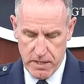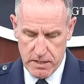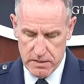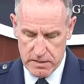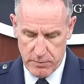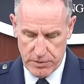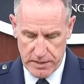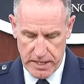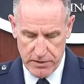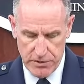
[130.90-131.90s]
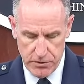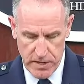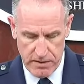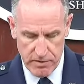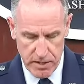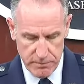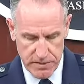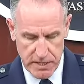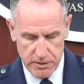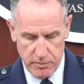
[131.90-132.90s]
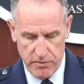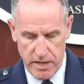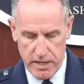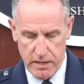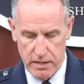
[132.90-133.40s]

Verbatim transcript: And separately, I do have an update to provide